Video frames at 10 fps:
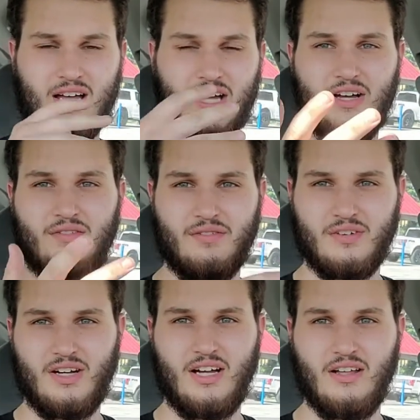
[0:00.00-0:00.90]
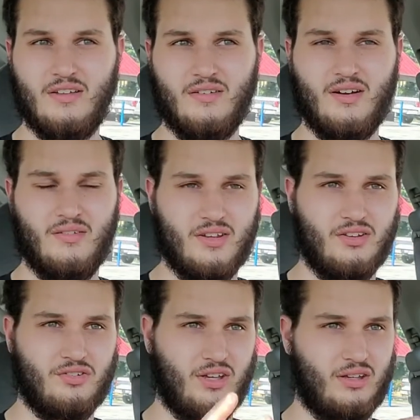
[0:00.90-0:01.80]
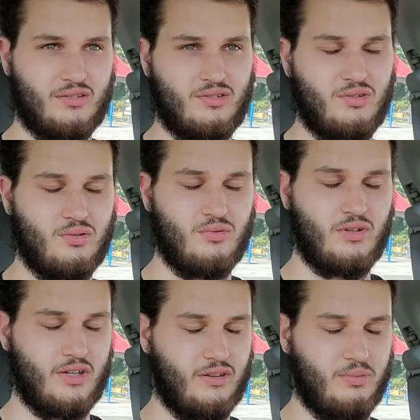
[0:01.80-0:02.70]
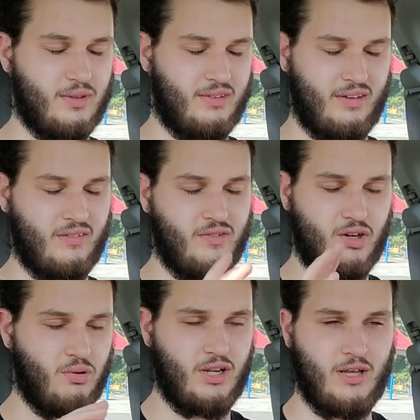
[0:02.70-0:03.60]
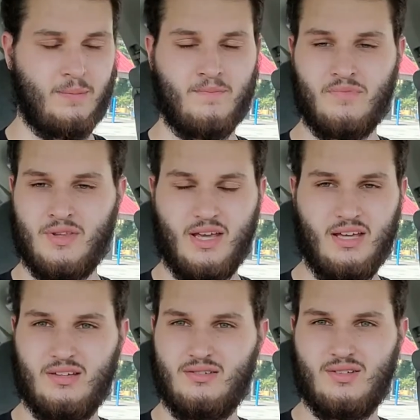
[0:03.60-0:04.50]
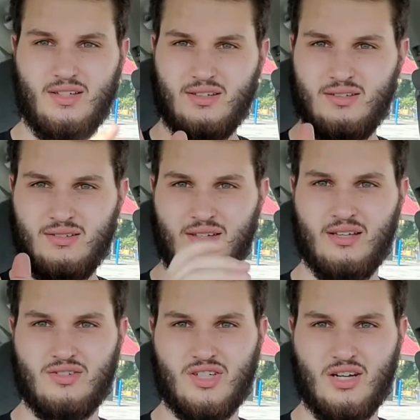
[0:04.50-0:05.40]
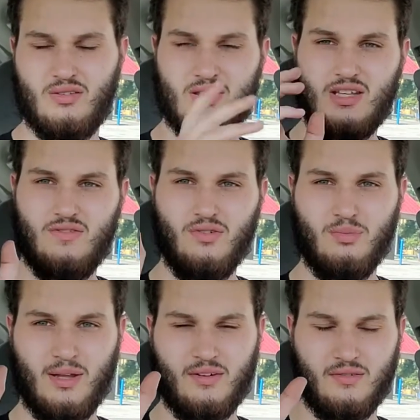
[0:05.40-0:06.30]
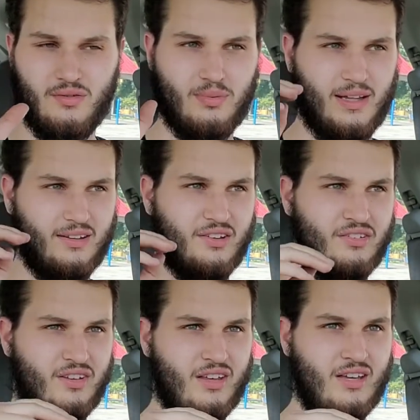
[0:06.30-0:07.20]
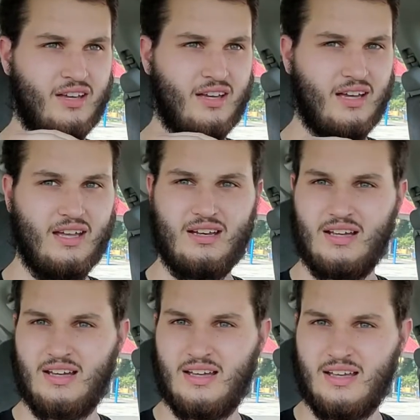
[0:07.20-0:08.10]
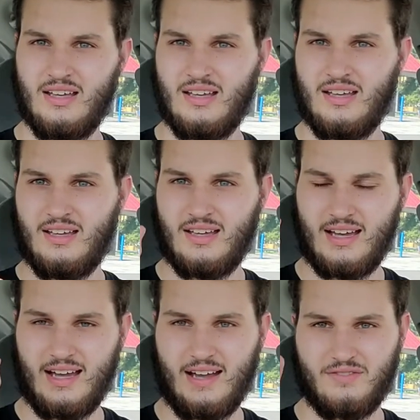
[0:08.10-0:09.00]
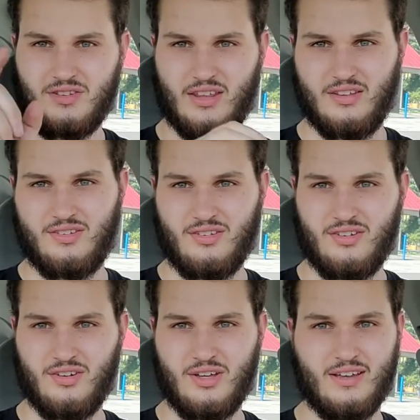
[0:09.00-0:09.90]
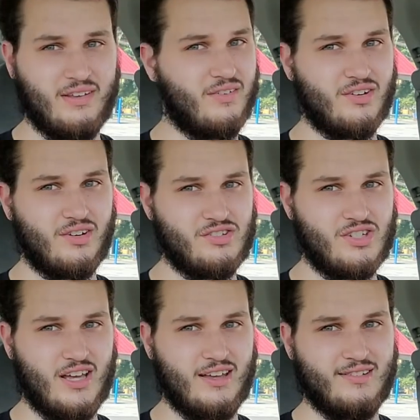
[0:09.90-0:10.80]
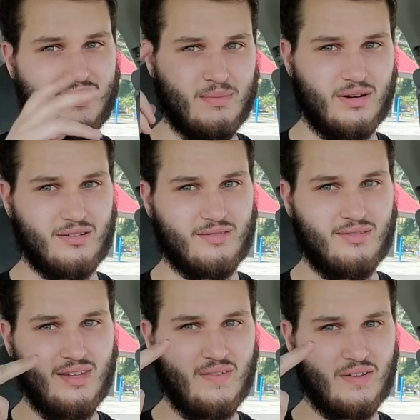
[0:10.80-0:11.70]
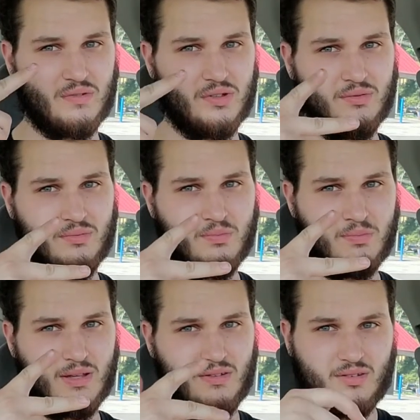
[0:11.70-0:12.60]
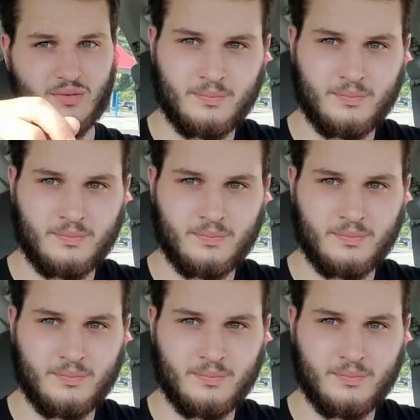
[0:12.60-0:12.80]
Of it, there's like two videos. This will be the second video in it. And check out the food review playlist ending after this. So, you guys have a good rest of your day. Stay bearded, stay peaceful. Peace.